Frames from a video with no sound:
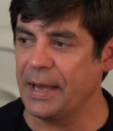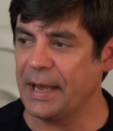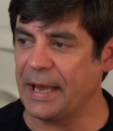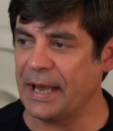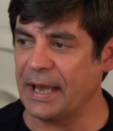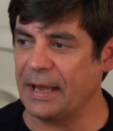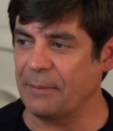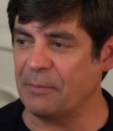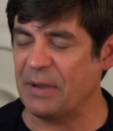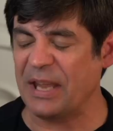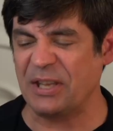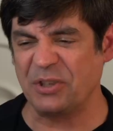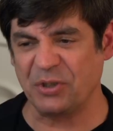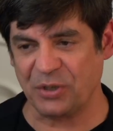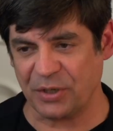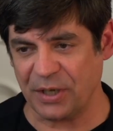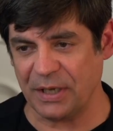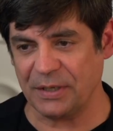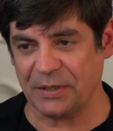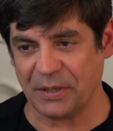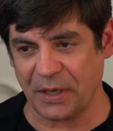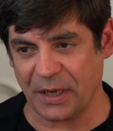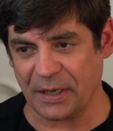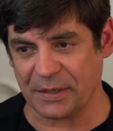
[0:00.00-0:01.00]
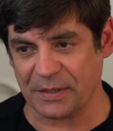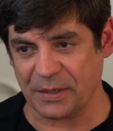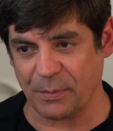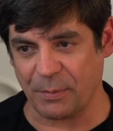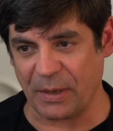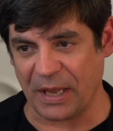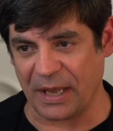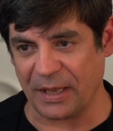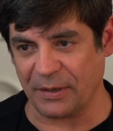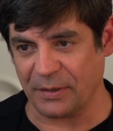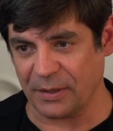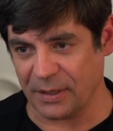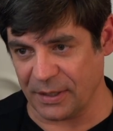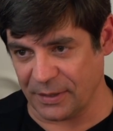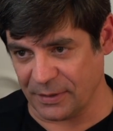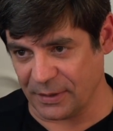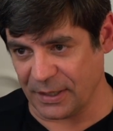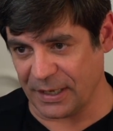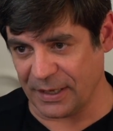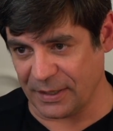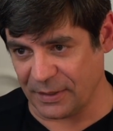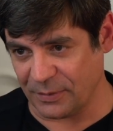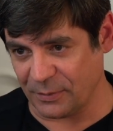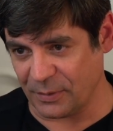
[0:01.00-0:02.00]
Um, and she talks about
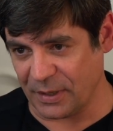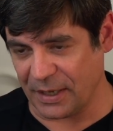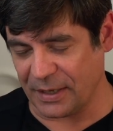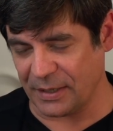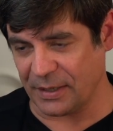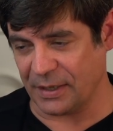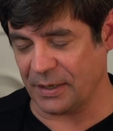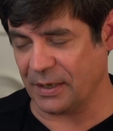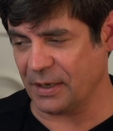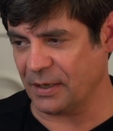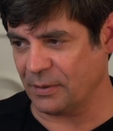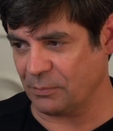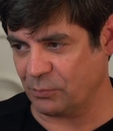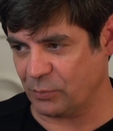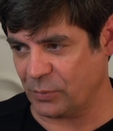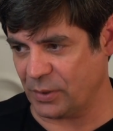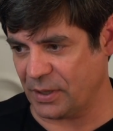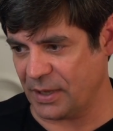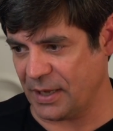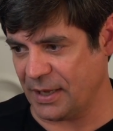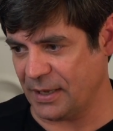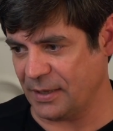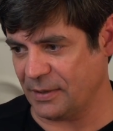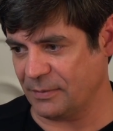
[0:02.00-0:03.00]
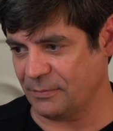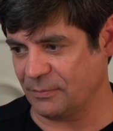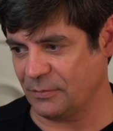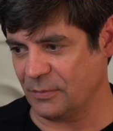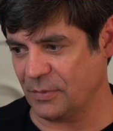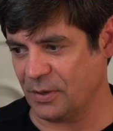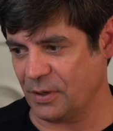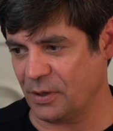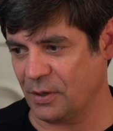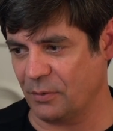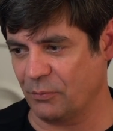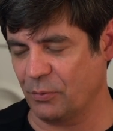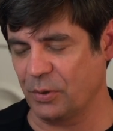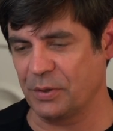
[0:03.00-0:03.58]
in in in a in her